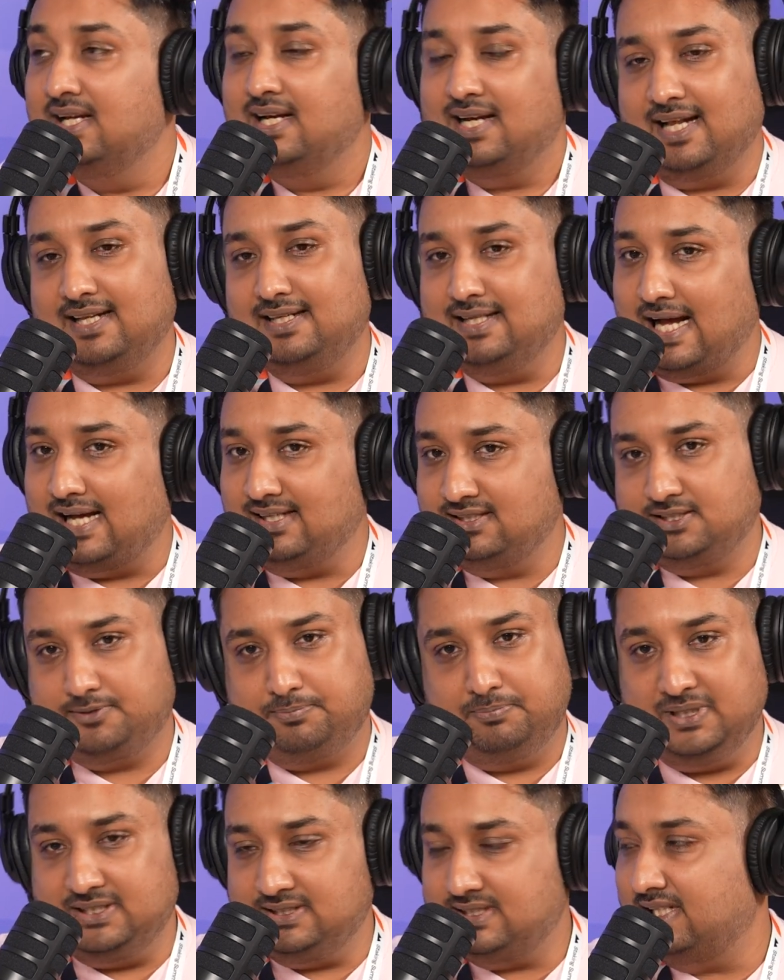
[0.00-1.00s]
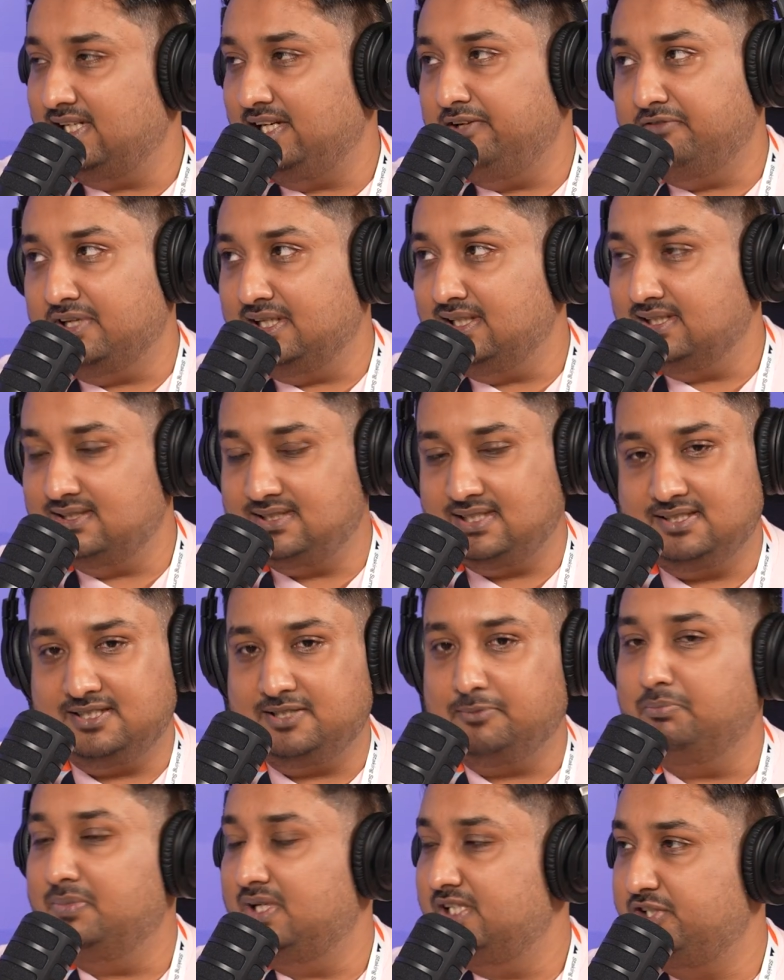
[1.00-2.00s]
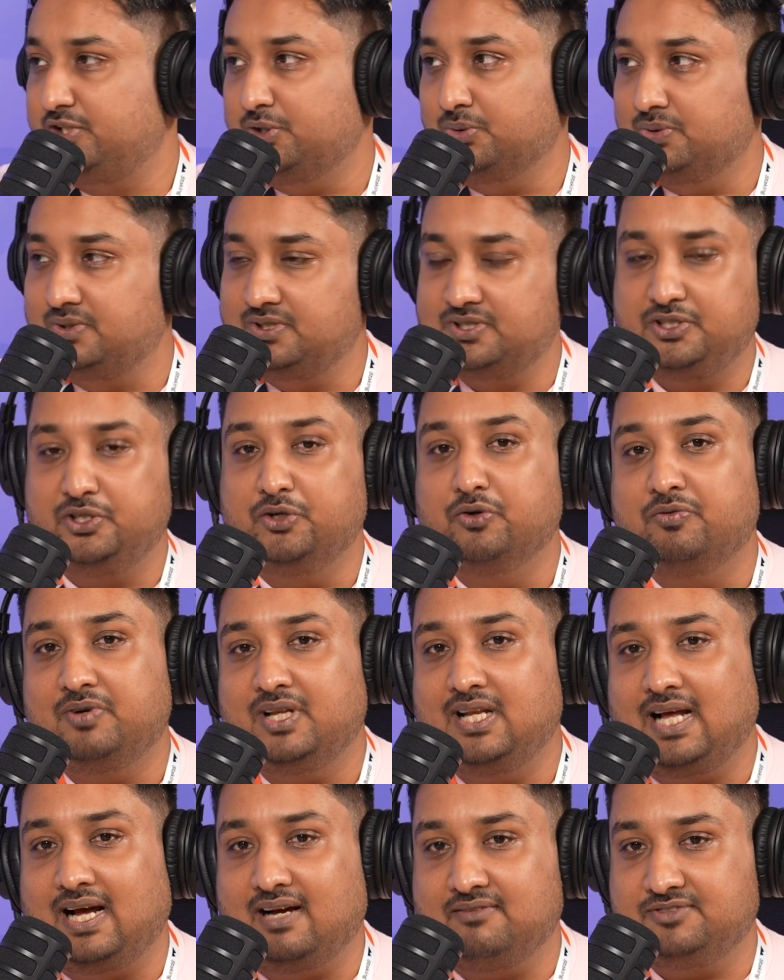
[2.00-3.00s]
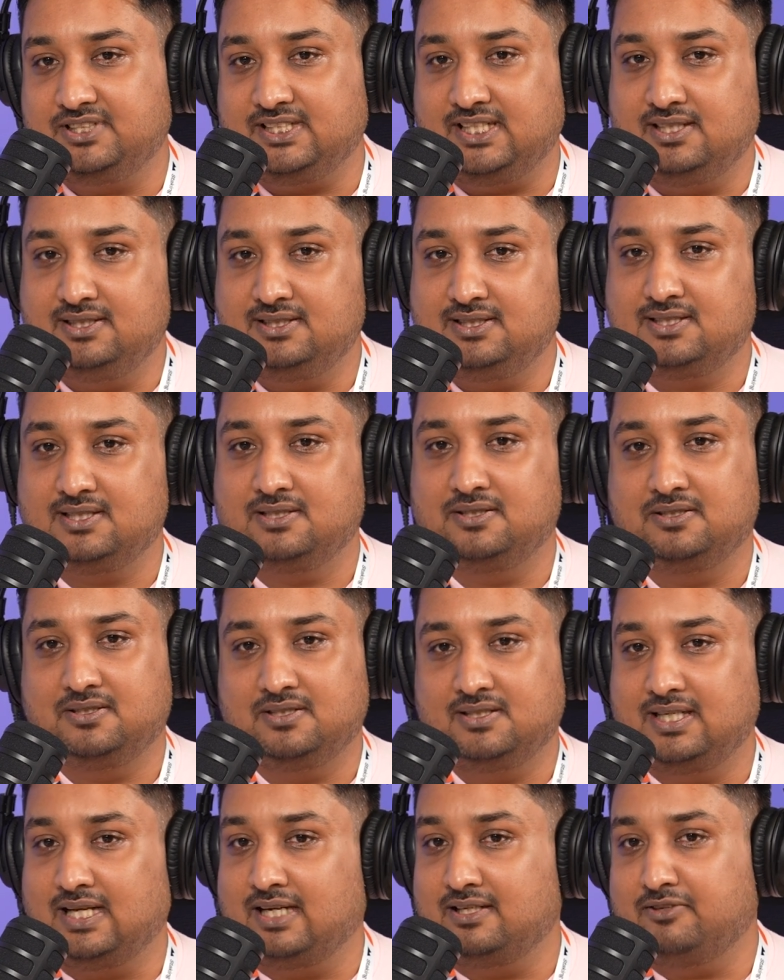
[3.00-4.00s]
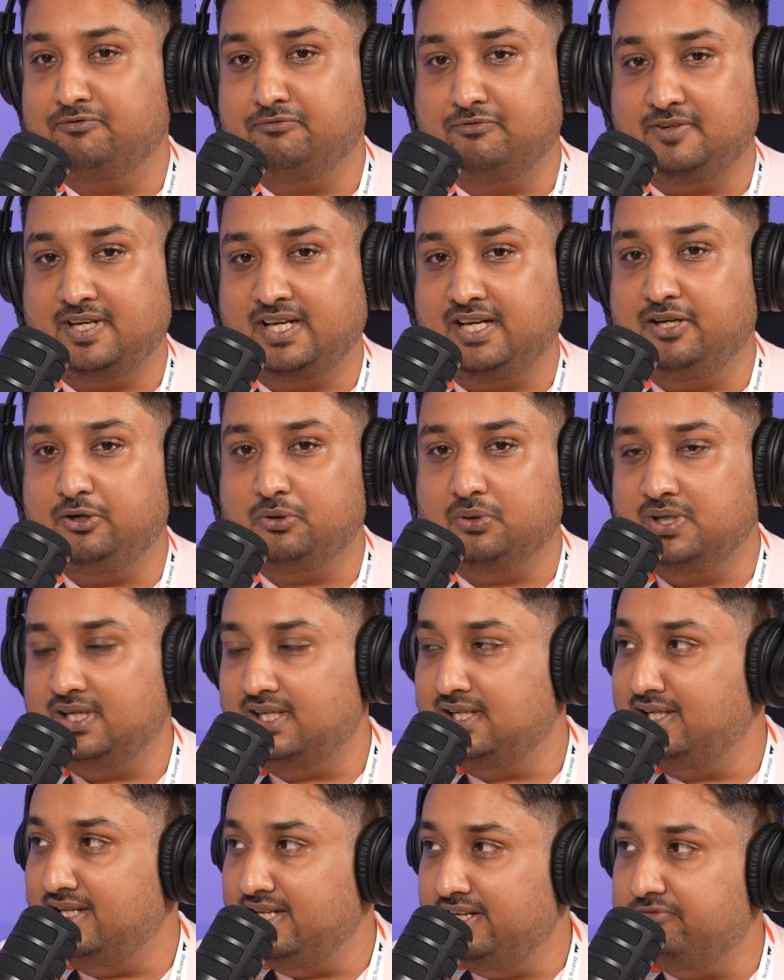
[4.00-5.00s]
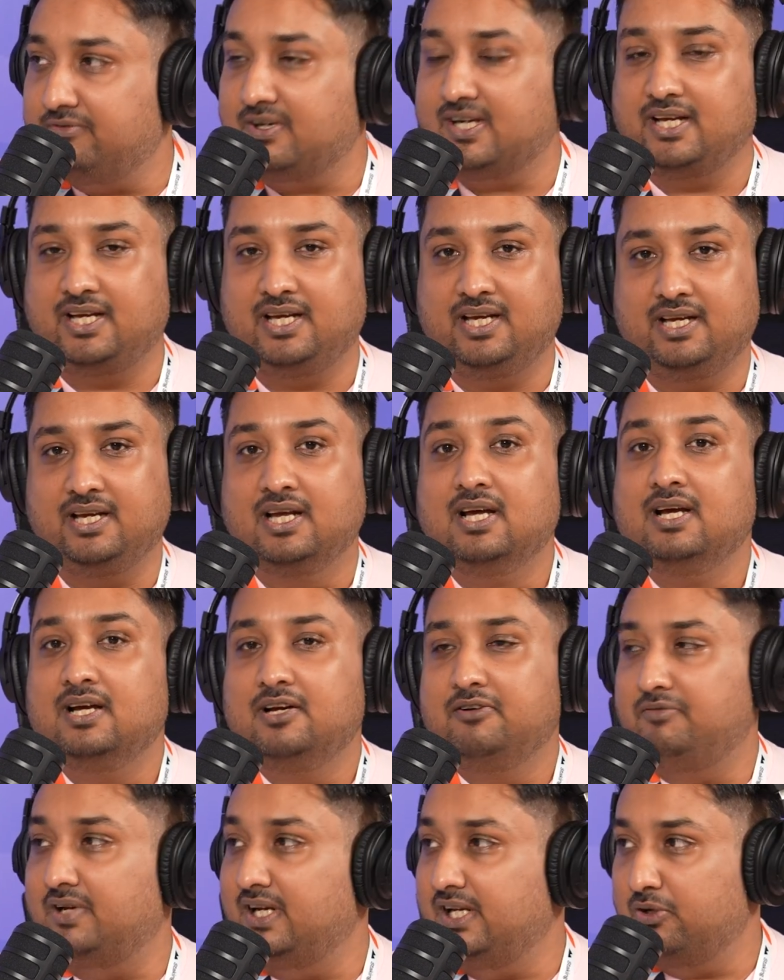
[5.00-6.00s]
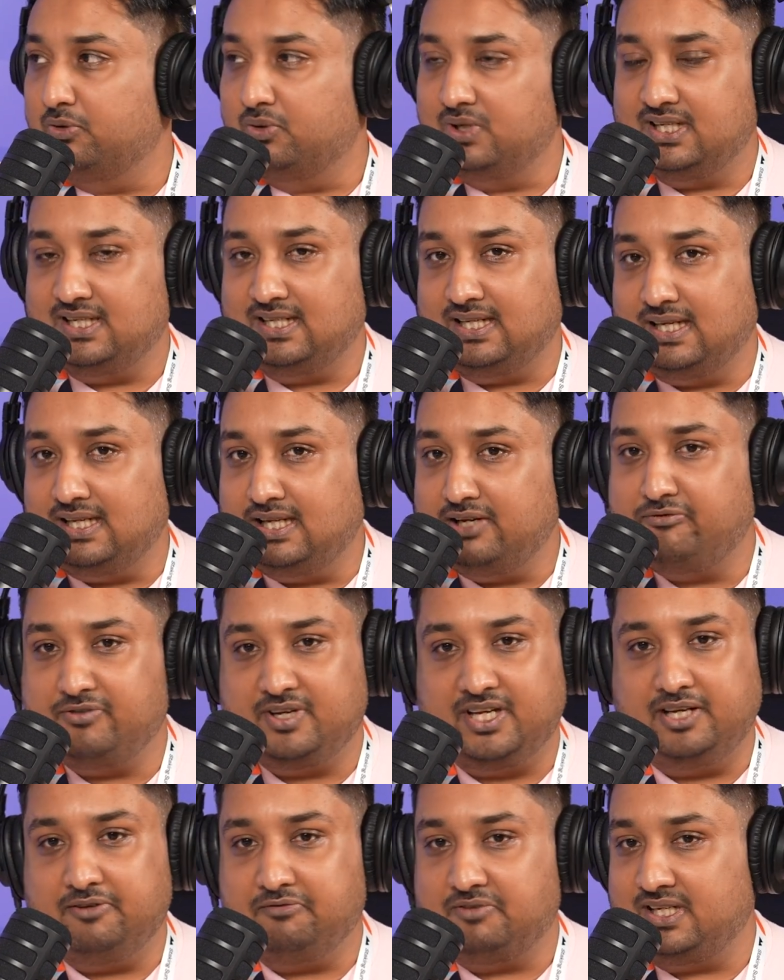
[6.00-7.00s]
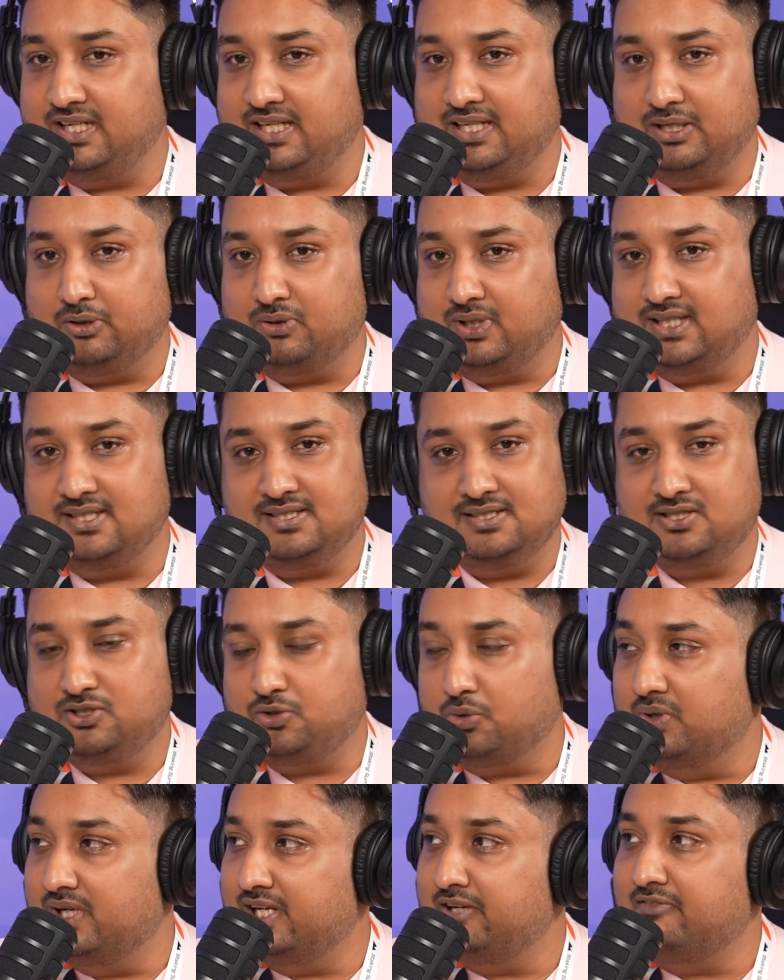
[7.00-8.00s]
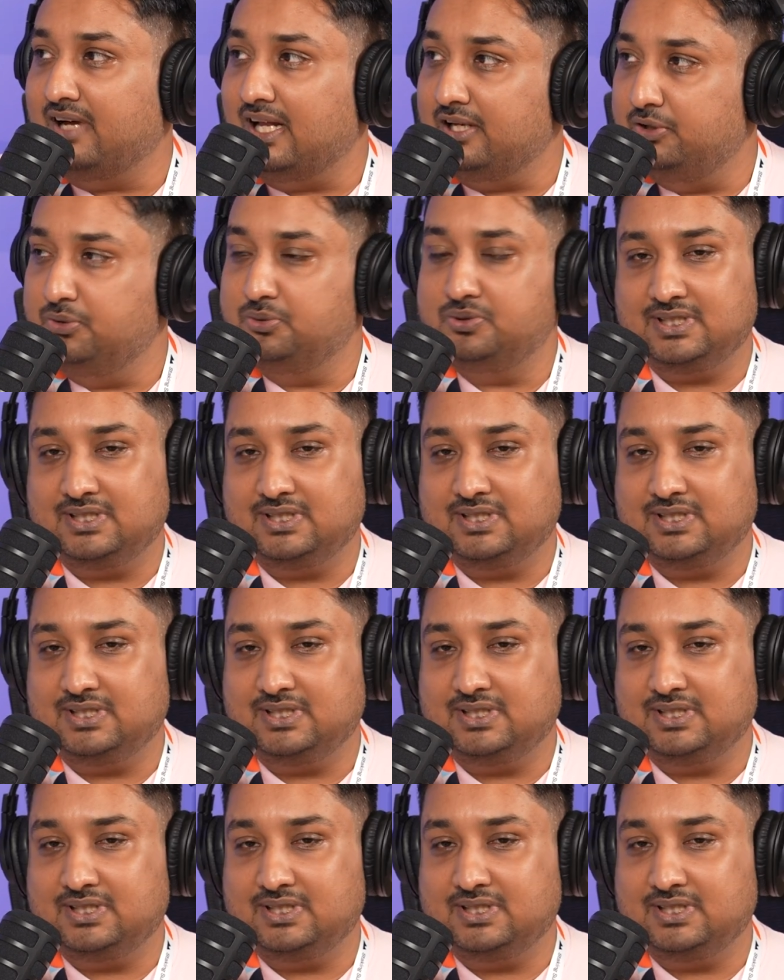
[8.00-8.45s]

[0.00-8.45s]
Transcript: And that's basically when the system matures. You will have chains that are very good in DeFi, very good in NFT, very good in storing values,